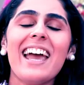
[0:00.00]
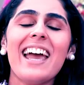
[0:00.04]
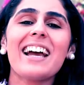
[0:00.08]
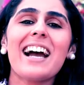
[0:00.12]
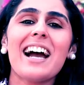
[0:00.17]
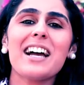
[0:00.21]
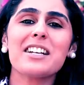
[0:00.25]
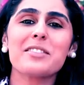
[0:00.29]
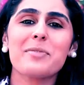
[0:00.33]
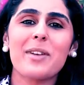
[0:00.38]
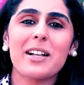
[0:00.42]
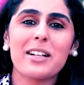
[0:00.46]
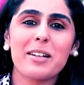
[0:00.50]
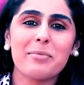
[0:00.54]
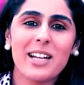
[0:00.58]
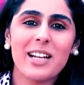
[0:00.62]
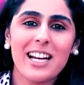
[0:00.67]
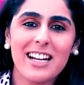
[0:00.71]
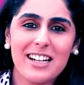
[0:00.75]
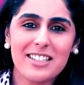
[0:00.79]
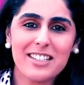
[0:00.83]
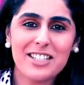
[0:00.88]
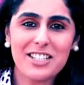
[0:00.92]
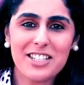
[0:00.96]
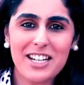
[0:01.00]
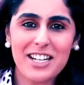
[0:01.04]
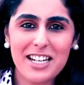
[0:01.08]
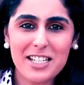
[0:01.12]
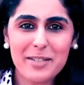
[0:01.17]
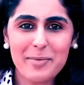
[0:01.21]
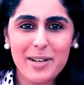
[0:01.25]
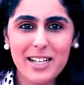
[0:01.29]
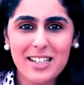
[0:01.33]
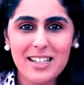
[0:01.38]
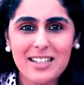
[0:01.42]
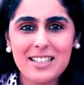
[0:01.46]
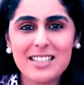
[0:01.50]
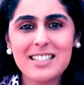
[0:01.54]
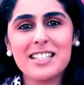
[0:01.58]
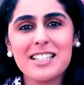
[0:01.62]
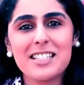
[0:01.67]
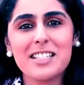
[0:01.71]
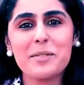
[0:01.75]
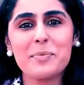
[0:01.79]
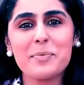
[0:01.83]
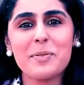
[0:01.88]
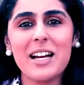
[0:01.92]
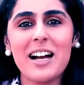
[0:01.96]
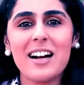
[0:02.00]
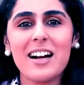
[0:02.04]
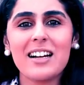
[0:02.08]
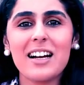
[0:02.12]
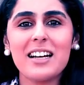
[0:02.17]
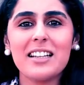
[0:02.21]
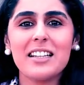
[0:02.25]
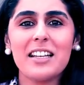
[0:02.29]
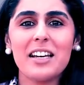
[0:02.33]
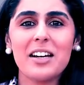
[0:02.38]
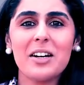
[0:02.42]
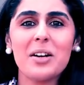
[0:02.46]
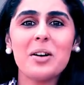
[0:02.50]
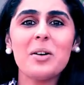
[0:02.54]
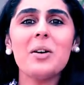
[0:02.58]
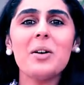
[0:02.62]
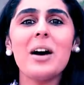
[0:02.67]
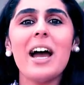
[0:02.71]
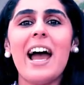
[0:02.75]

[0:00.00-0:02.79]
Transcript: Hey guys, welcome to NIJ Changemakers. This is Priyanka Deo,